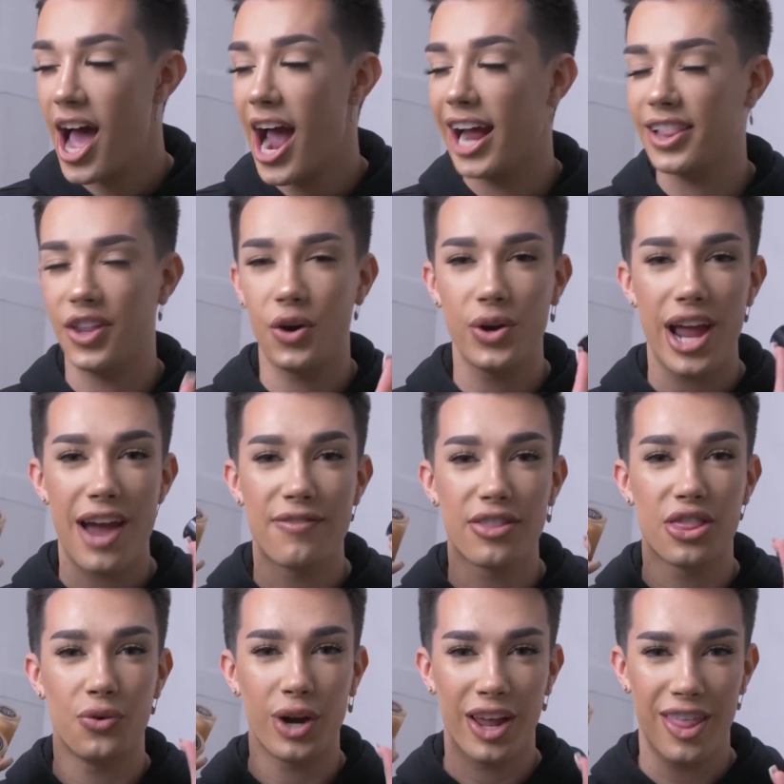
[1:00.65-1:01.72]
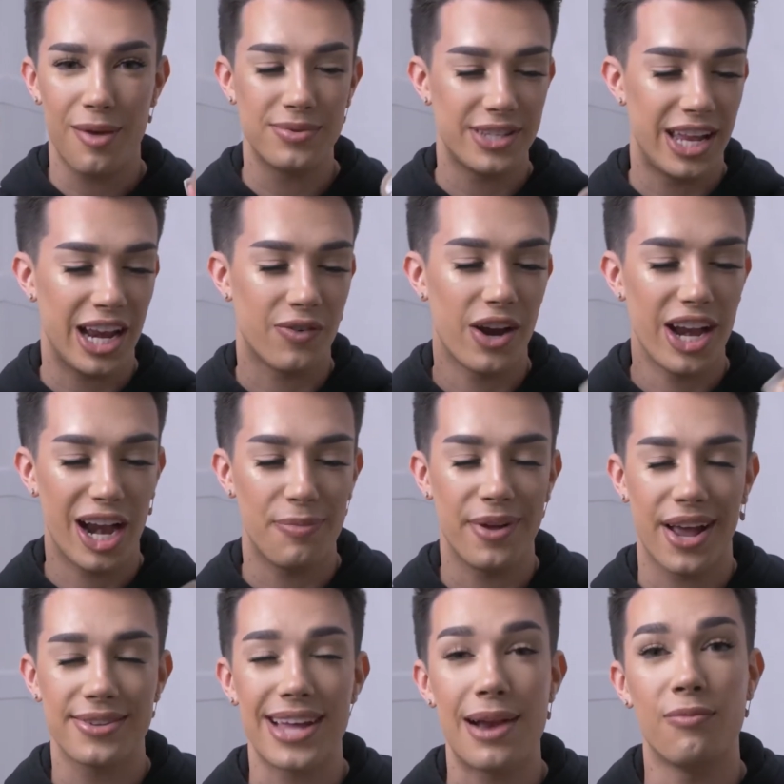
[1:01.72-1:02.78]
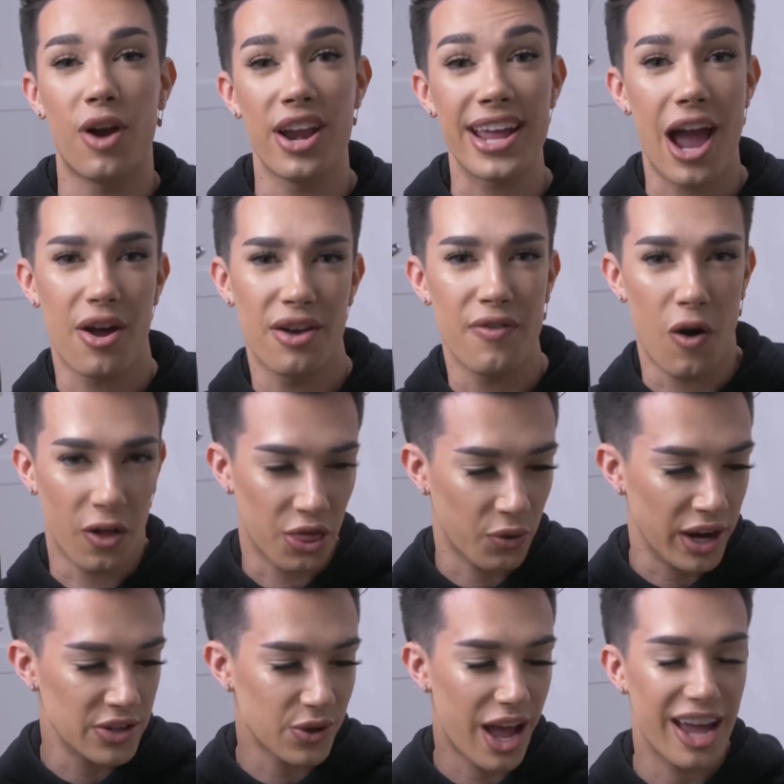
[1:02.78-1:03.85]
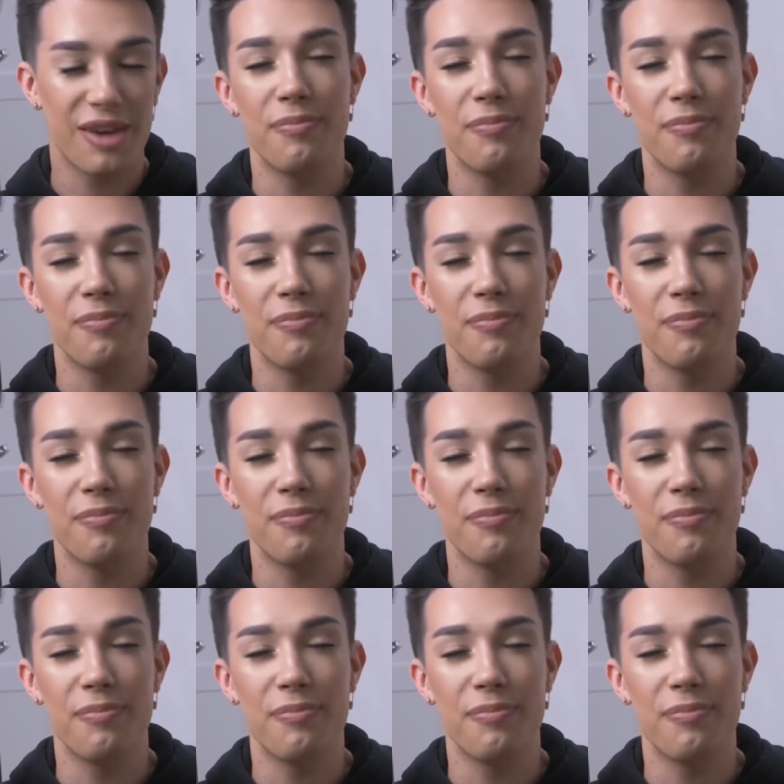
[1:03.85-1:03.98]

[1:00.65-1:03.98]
I literally have 3 of them sitting right here because I'm running out of all 3, so I had to